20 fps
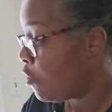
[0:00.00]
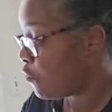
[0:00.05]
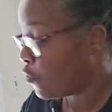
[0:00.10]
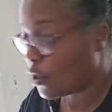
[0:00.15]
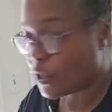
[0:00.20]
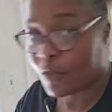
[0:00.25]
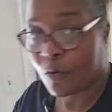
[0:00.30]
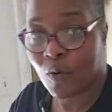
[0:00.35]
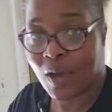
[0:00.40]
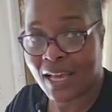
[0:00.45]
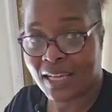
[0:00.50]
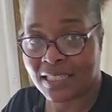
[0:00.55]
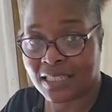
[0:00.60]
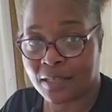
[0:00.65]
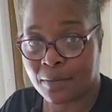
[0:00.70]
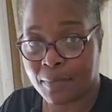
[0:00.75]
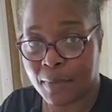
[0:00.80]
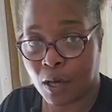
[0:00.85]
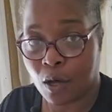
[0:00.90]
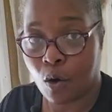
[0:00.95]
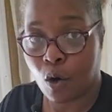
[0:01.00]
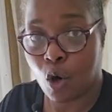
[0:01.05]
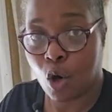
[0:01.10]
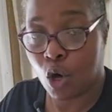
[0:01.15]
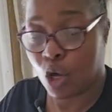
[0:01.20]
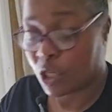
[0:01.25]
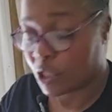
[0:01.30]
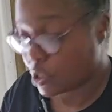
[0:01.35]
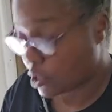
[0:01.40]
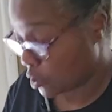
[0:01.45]
for the wax to melt,
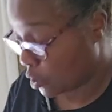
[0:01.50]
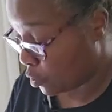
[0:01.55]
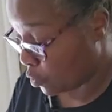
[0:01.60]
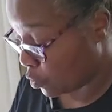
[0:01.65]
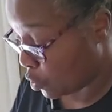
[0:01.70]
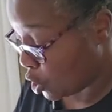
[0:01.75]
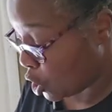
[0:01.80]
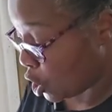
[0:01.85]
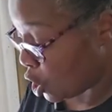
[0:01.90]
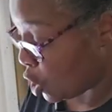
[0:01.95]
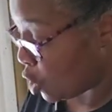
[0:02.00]
also,